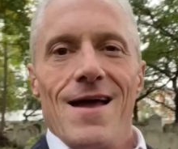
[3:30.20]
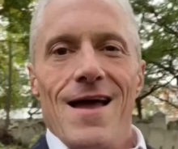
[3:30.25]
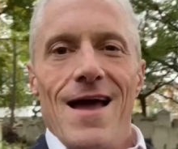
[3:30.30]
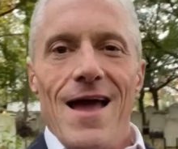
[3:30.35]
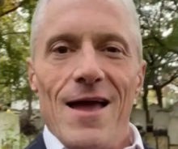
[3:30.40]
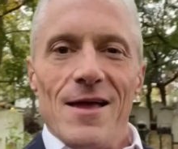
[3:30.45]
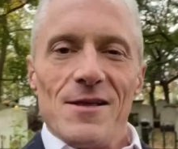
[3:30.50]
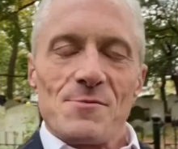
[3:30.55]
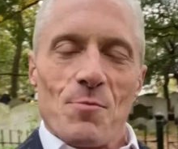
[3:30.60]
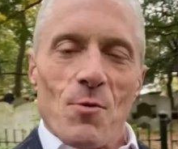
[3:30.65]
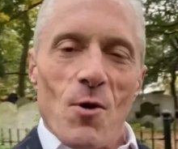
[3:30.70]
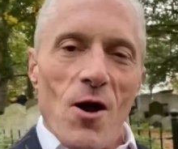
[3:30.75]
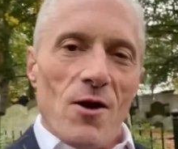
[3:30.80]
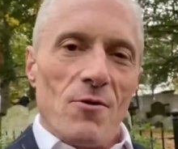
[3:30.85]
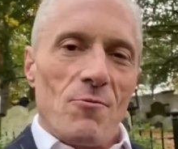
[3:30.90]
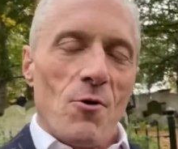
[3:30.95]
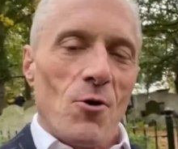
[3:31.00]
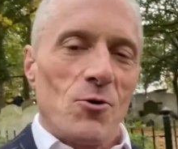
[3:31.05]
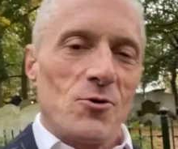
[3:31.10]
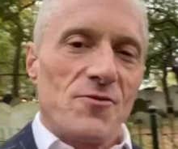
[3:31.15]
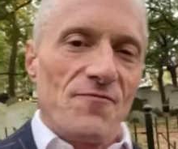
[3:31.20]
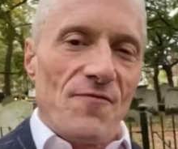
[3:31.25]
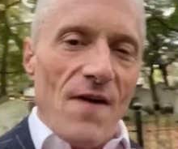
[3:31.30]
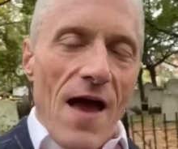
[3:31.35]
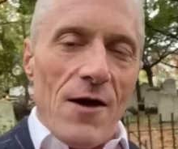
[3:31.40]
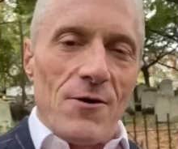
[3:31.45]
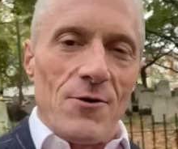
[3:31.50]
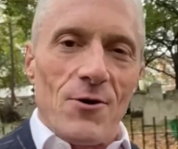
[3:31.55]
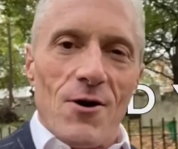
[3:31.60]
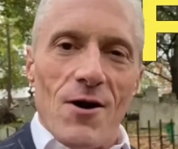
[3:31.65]
Hey, it's Brian Rose,
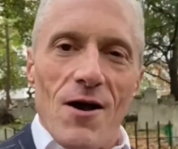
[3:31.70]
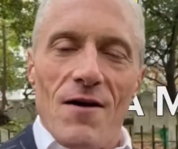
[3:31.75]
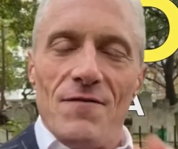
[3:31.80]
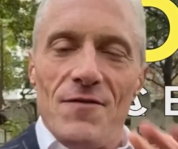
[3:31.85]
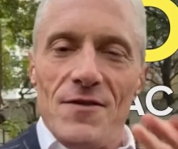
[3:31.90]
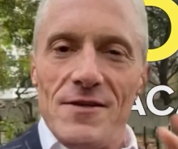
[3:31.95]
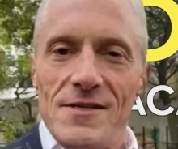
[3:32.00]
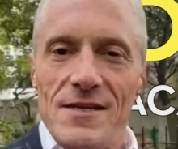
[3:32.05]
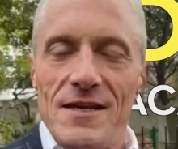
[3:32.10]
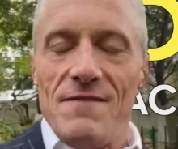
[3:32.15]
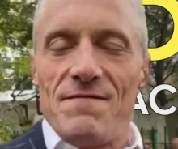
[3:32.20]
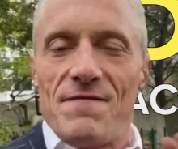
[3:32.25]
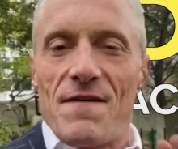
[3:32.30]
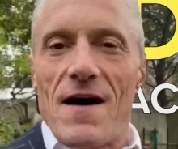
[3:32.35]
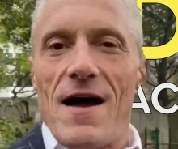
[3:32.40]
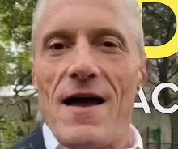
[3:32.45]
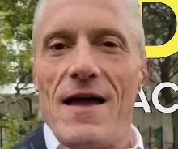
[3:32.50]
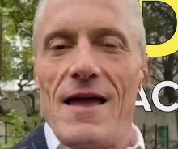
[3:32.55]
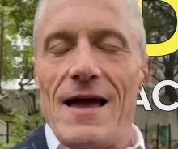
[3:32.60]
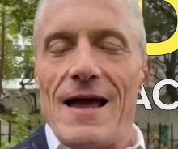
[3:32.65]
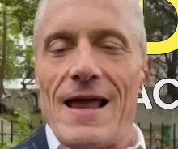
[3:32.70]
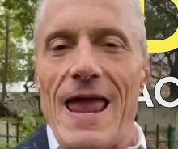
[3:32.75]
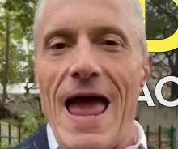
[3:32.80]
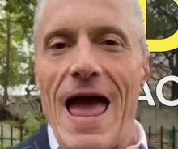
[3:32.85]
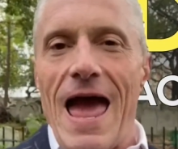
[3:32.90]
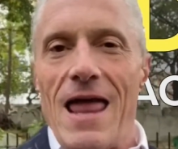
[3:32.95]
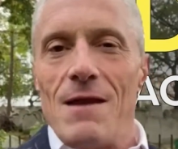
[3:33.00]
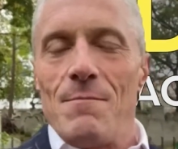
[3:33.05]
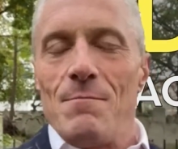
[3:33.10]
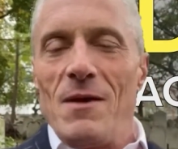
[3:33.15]
founder of the DeFi
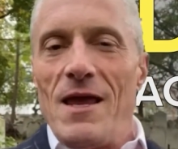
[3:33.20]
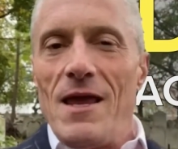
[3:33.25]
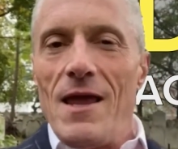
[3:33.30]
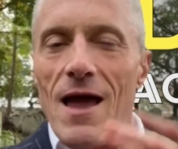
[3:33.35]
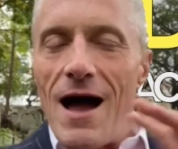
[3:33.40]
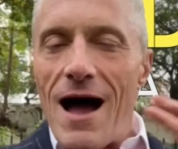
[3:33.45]
Academy.